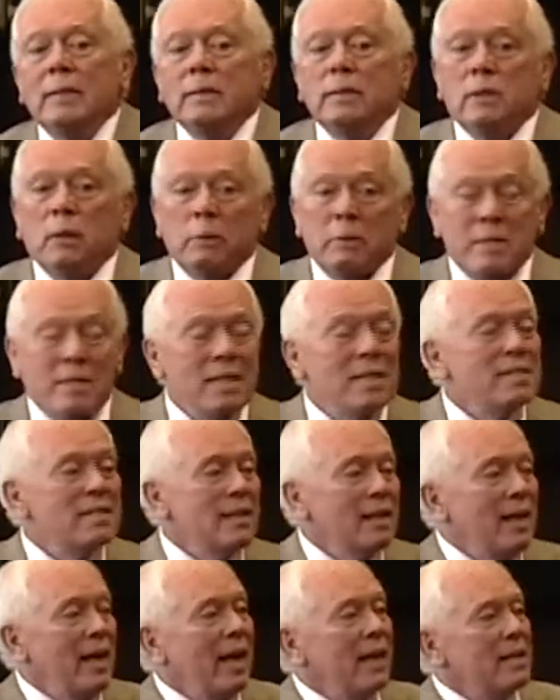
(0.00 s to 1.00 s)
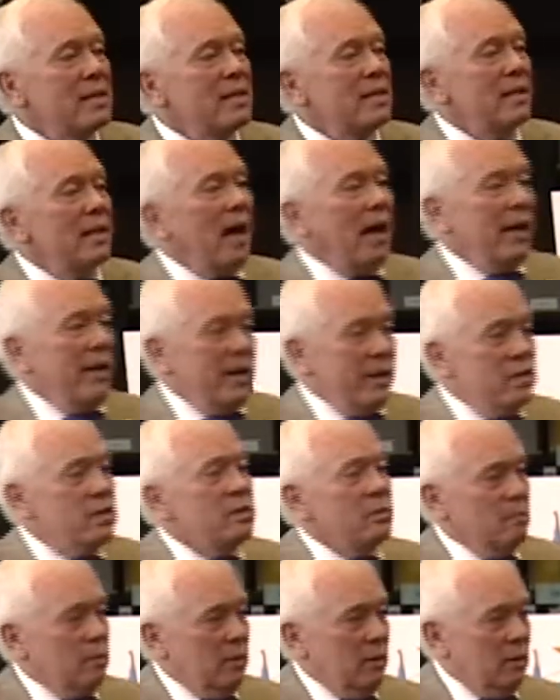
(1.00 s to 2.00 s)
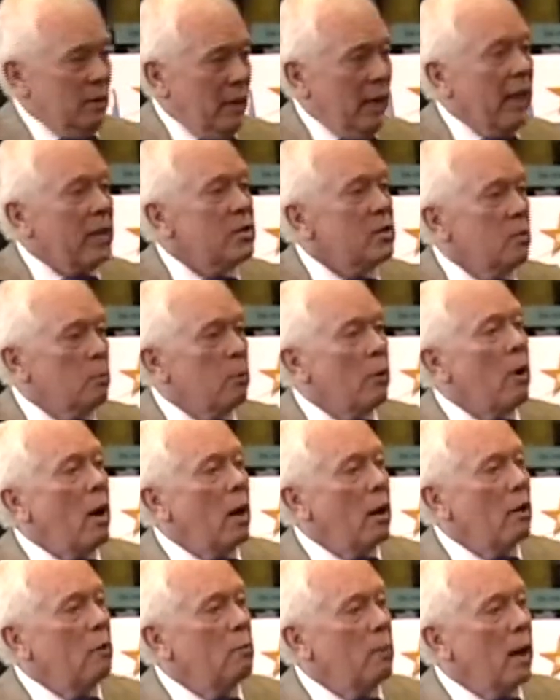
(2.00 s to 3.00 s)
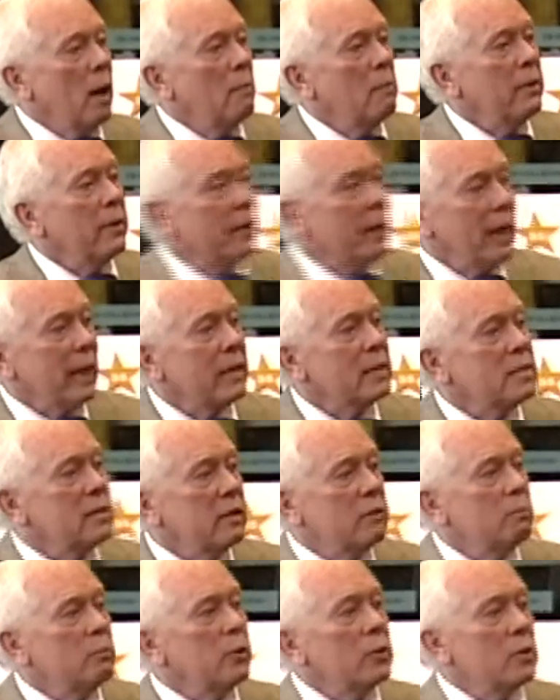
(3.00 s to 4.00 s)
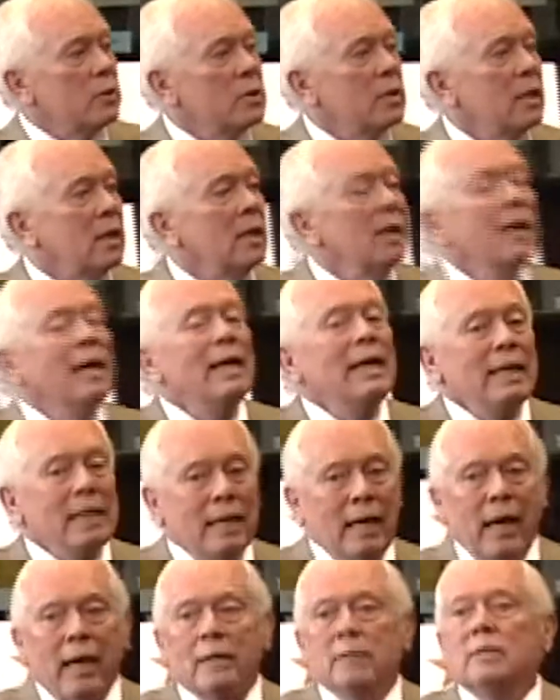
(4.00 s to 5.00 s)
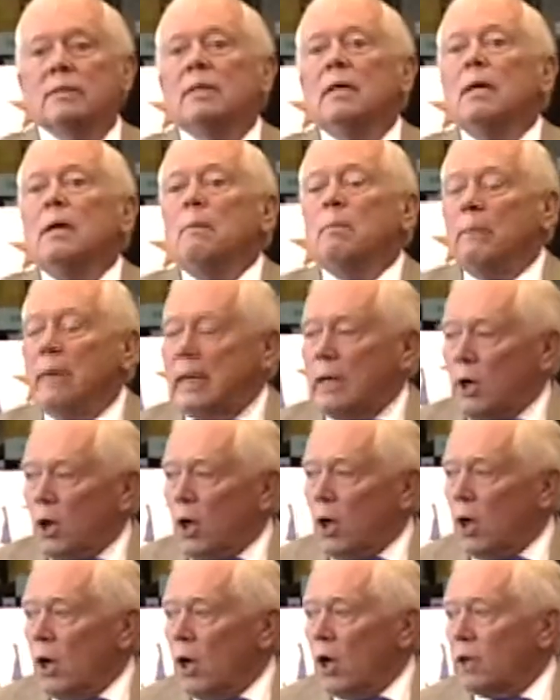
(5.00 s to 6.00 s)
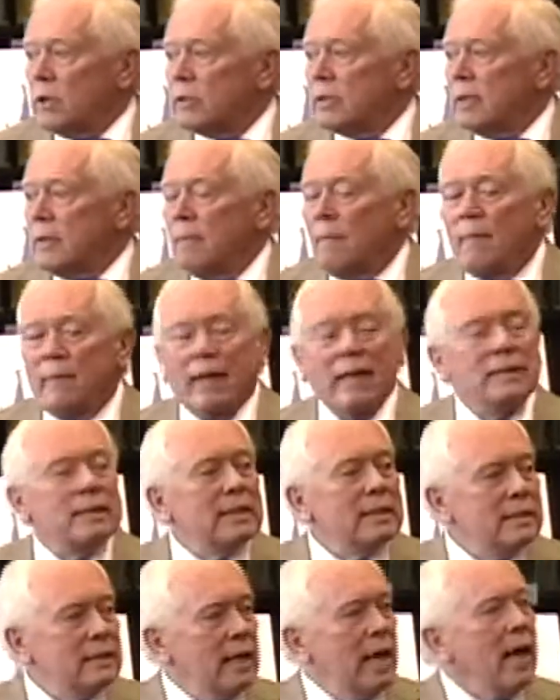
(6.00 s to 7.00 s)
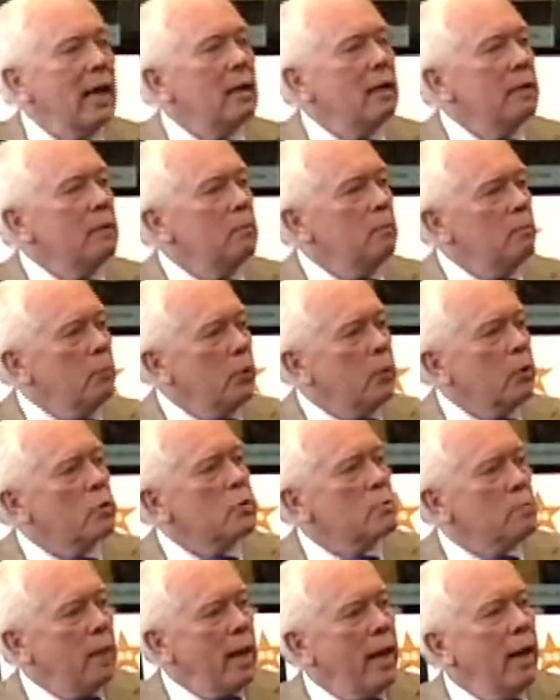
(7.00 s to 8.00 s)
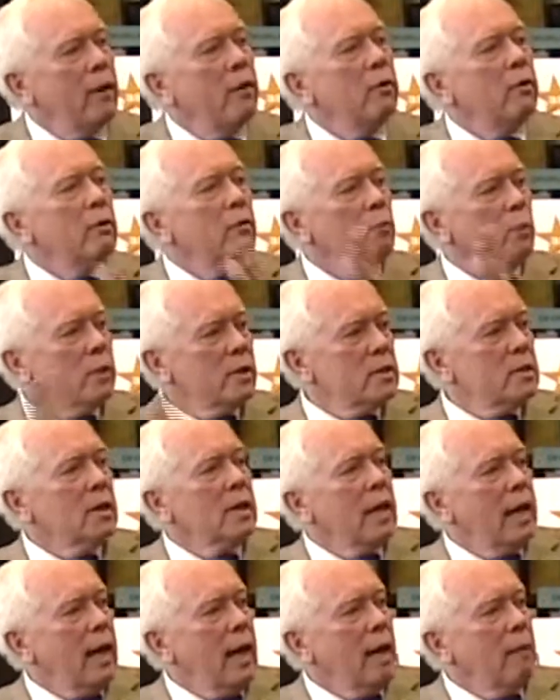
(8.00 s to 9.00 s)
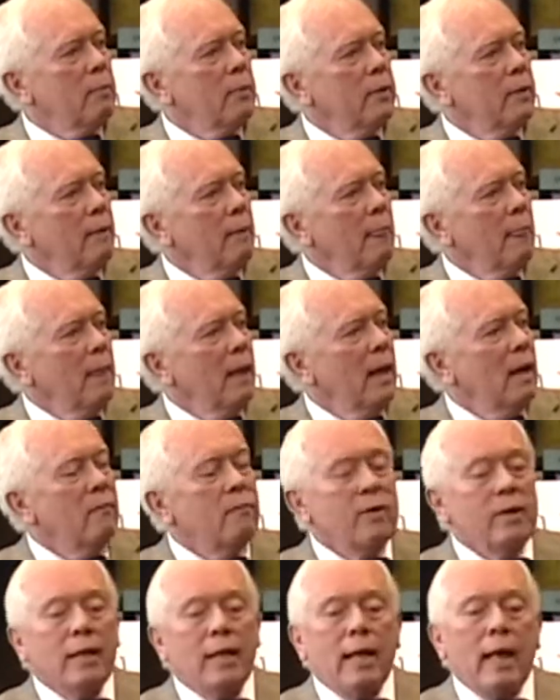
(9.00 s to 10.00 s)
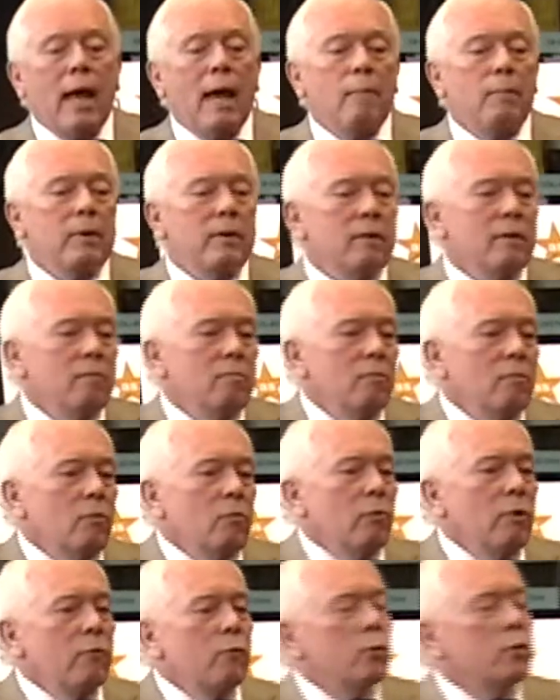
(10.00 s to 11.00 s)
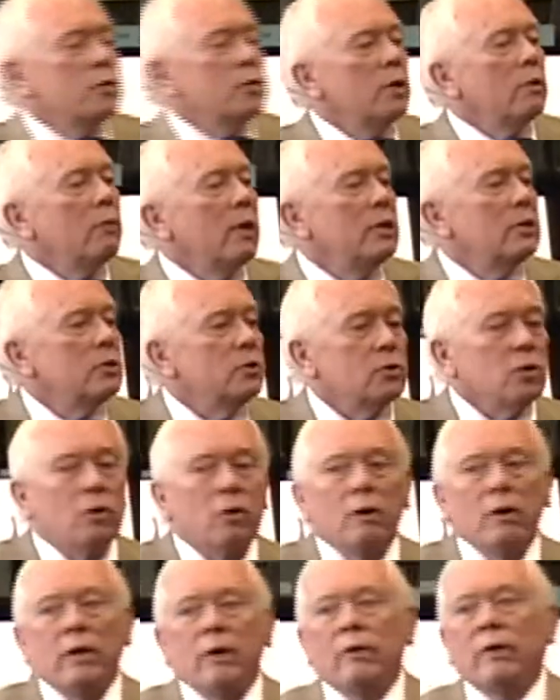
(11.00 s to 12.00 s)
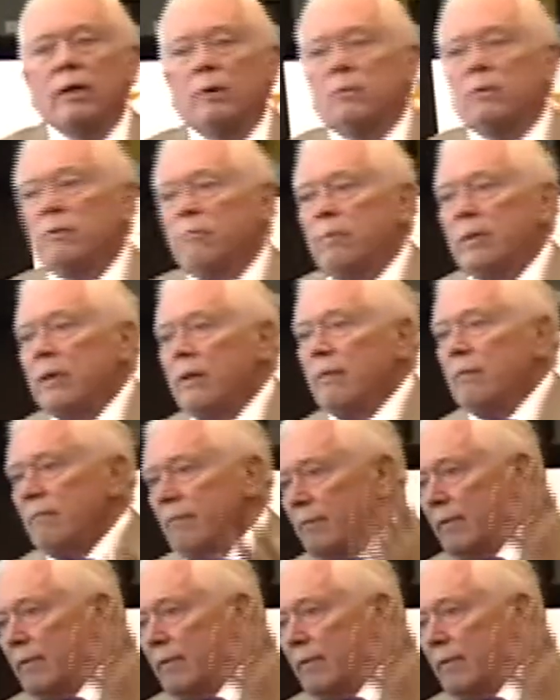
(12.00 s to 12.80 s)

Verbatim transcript: So is this the legacy? Is the election of Barack Obama the legacy of Booker T? Yes, because that's exactly Booker's pattern of what's going to happen. And if it had happened three or four generations earlier, he would have been